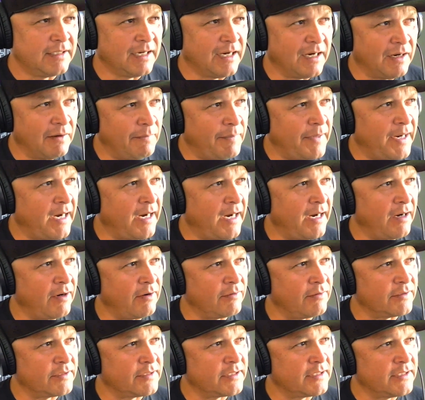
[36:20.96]

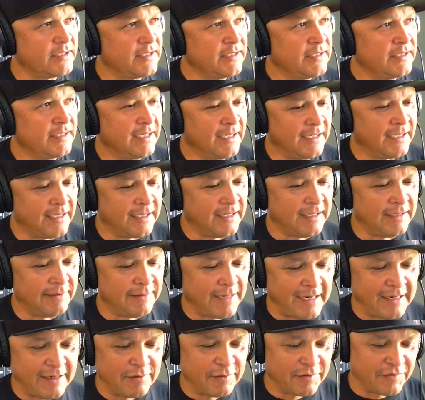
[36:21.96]
about,
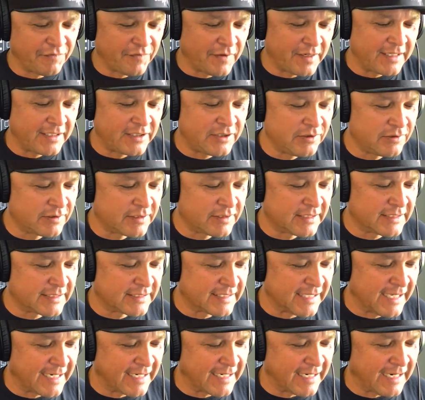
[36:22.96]
and it was funny too, because
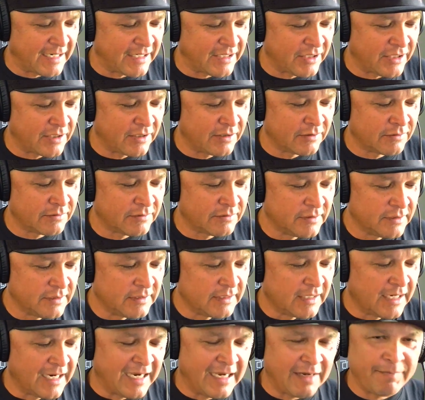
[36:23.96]
I
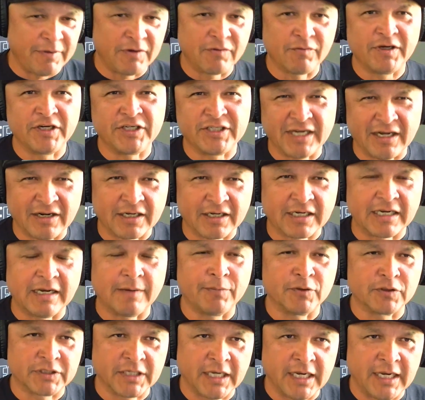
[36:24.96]
had been reached out a
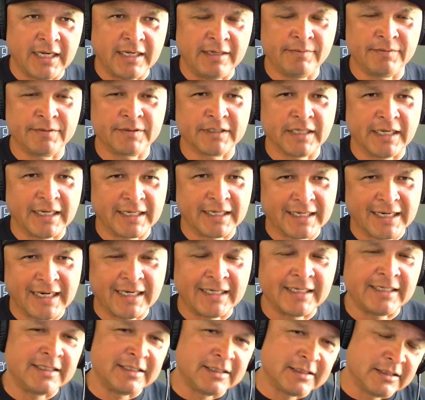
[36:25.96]
couple times. I
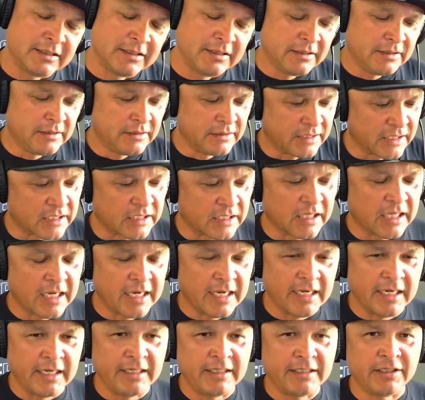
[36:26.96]
kind of
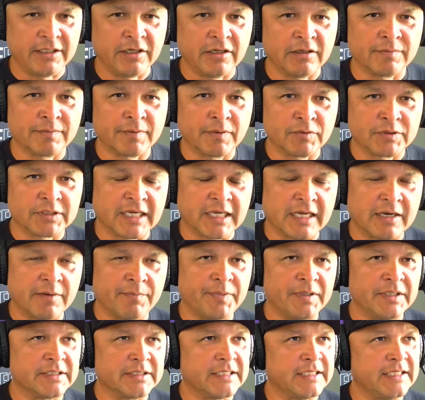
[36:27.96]
declined, it was kind of
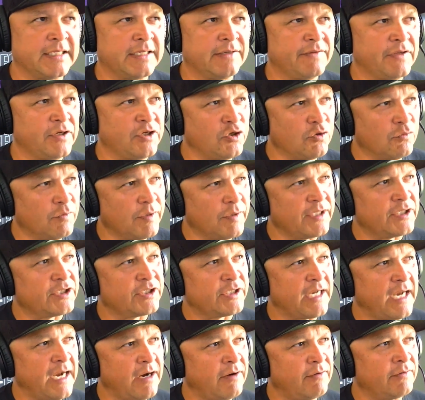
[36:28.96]
busy, and then you
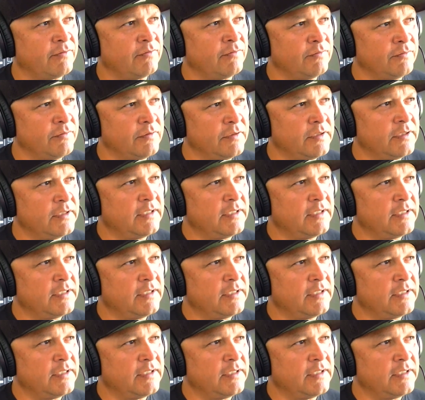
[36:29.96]
reached out, and